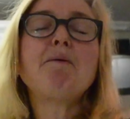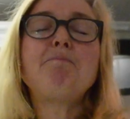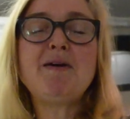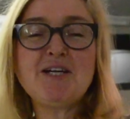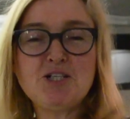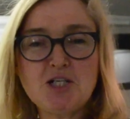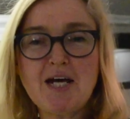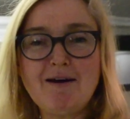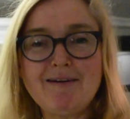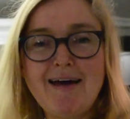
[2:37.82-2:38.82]
A big
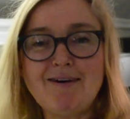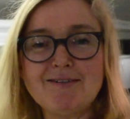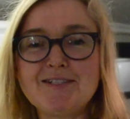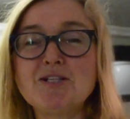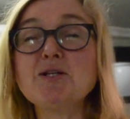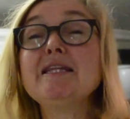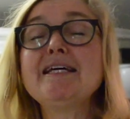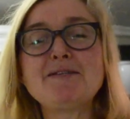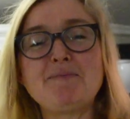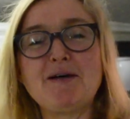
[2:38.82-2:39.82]
shout out to
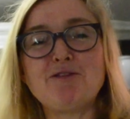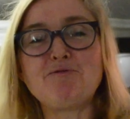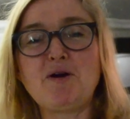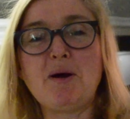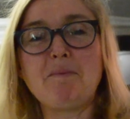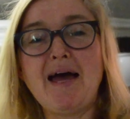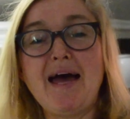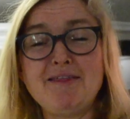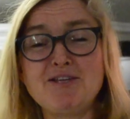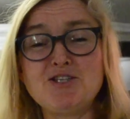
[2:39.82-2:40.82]
Elizabeth from
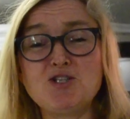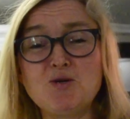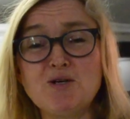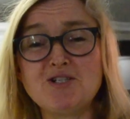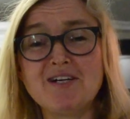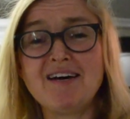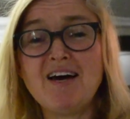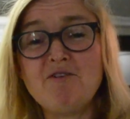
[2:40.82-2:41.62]
Athens, Georgia,